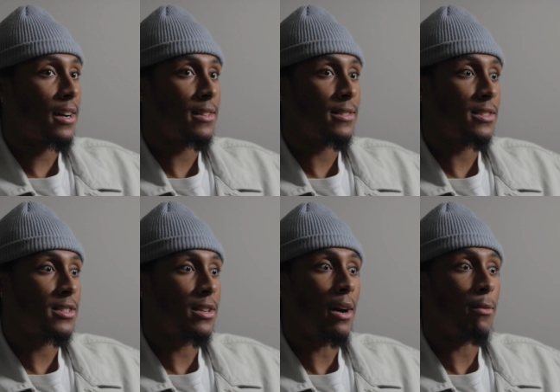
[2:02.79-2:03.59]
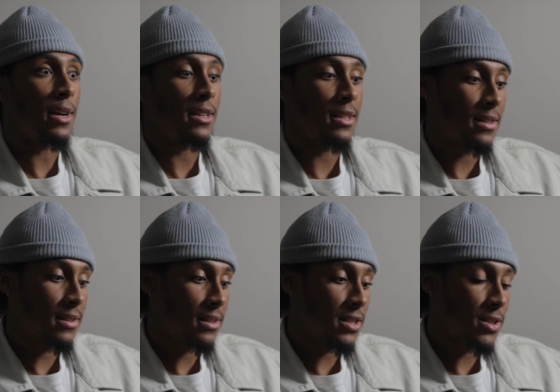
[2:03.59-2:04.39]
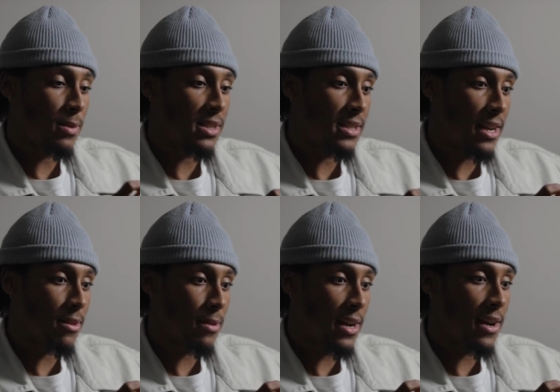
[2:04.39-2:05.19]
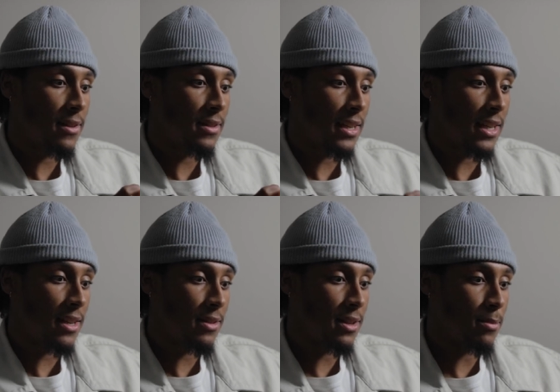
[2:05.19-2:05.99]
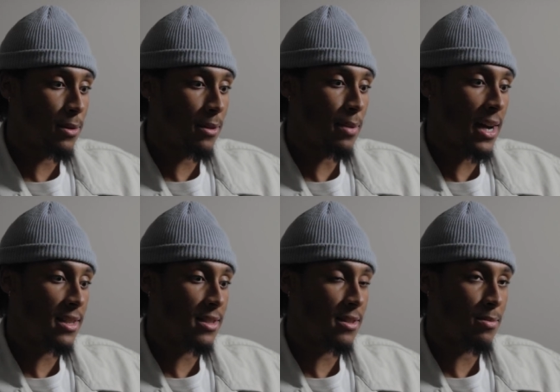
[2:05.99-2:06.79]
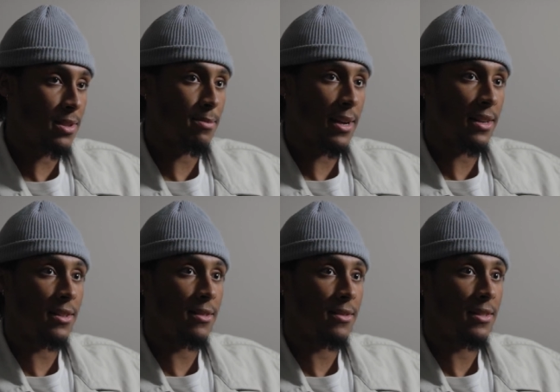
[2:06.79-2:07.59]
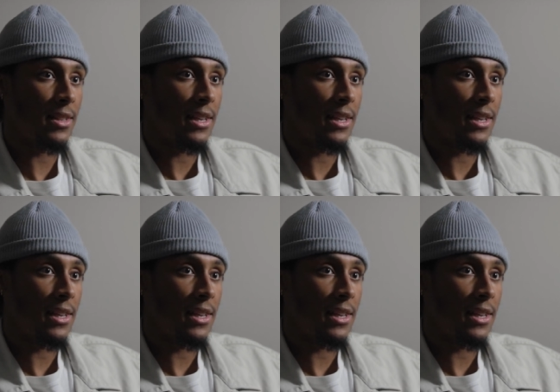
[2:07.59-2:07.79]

Uh, so I wanted to switch that around and give it a more positive perspective.